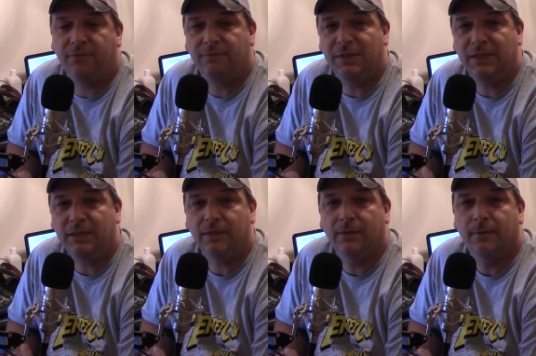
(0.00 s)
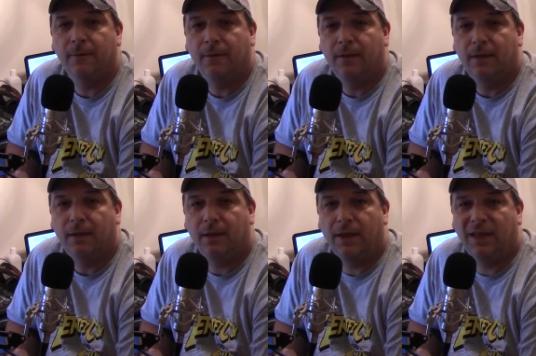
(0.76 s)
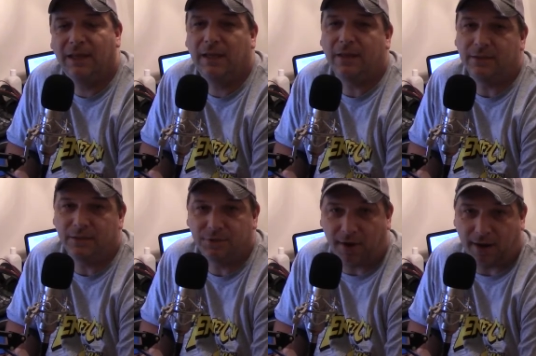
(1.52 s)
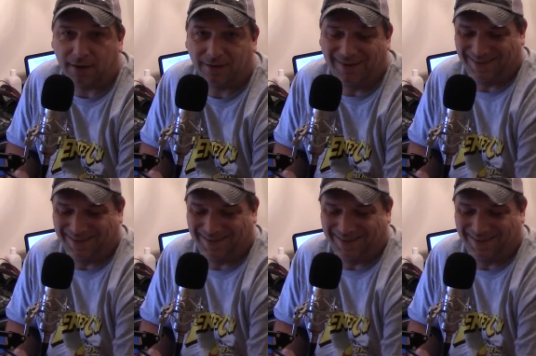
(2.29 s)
of me, and he cut the track.